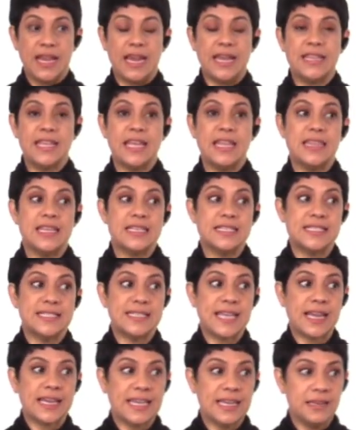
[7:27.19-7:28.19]
And then the
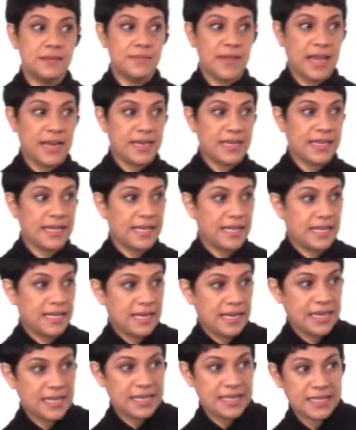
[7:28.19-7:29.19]
second
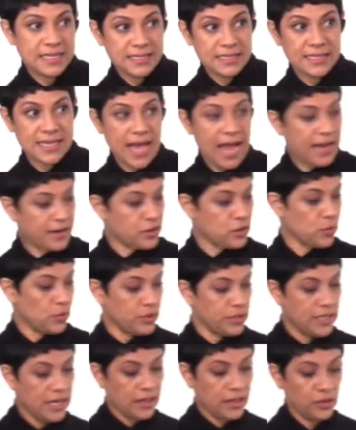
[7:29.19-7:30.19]
mannequin is the
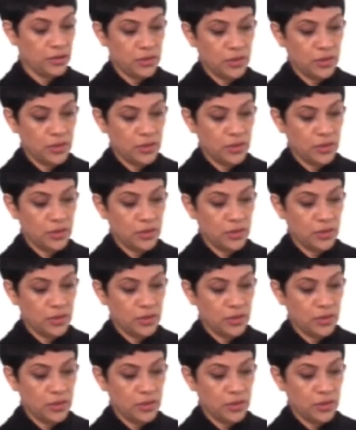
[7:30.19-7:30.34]
actual yellow.